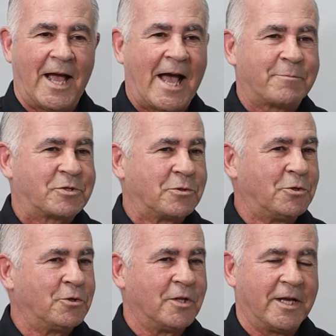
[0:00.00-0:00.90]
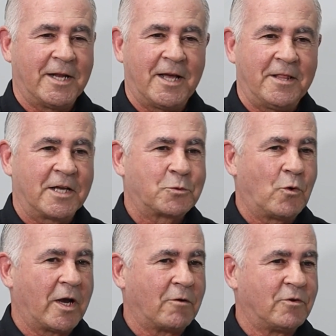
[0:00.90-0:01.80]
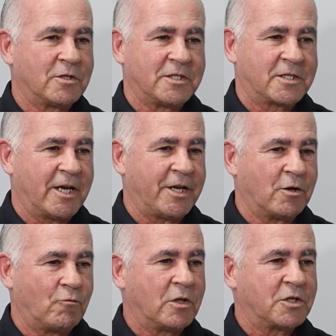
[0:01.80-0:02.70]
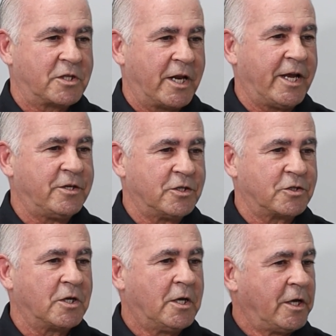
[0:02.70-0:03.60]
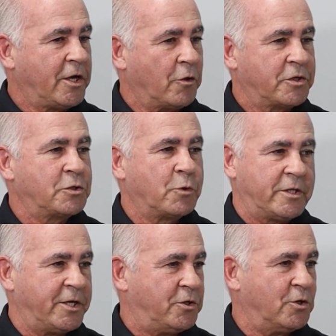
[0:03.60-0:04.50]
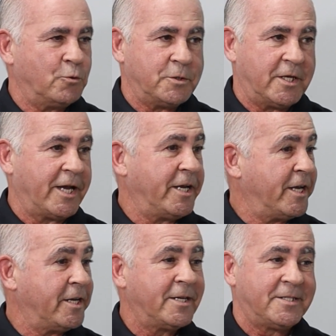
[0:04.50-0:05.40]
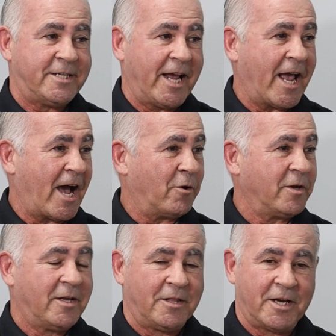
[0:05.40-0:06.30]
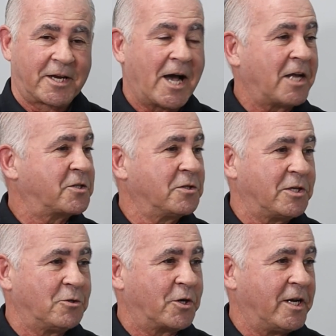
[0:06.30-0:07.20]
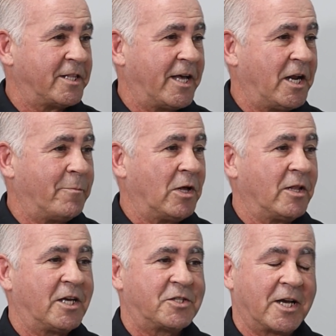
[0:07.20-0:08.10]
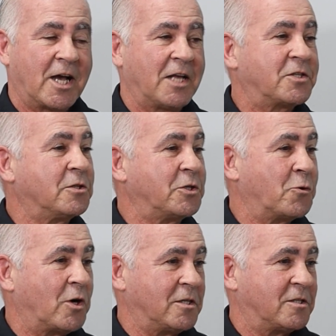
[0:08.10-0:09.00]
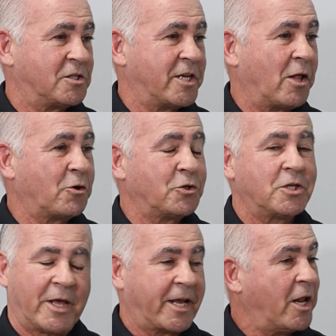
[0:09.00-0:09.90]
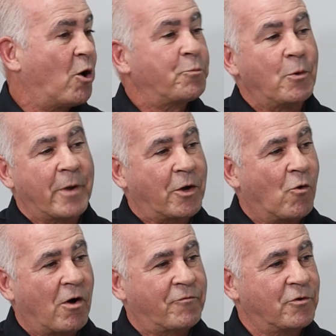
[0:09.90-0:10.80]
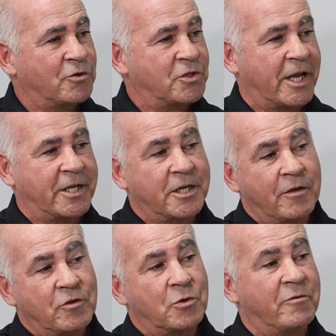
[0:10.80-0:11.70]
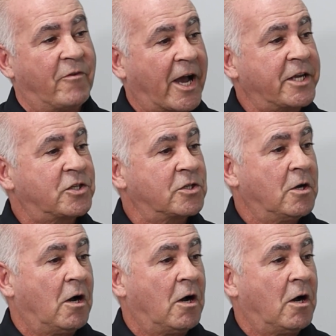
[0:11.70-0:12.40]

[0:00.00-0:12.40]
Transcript: Absolutely, and that's why I really say, real estate agents, this is what they do, day in, day out. They're constantly looking at that MLS, they're constantly talking to sellers, they can help you make offers, they can give you advice